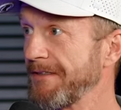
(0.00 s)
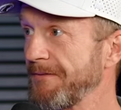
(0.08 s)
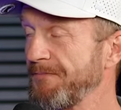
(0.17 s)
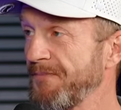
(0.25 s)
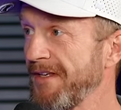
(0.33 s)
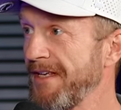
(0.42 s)
So
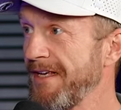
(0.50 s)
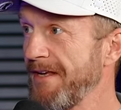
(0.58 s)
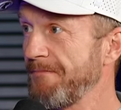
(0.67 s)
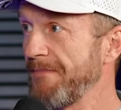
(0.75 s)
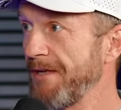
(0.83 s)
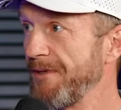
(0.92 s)

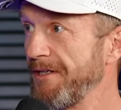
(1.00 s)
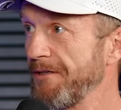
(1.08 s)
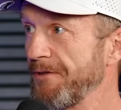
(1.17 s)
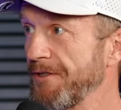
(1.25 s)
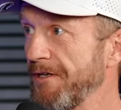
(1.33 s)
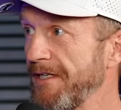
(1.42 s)
maybe you
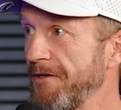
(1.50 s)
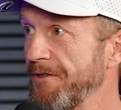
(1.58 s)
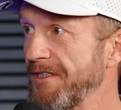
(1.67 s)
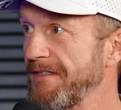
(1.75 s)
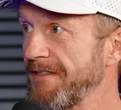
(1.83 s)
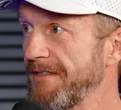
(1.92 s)
deal with
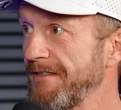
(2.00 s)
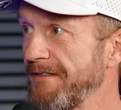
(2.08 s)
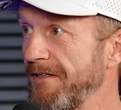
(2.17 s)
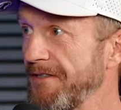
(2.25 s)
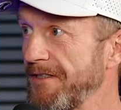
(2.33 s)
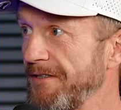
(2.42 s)
archaeologists
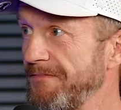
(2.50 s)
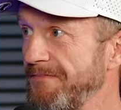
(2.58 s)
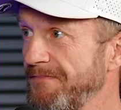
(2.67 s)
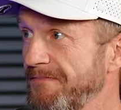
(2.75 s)
also.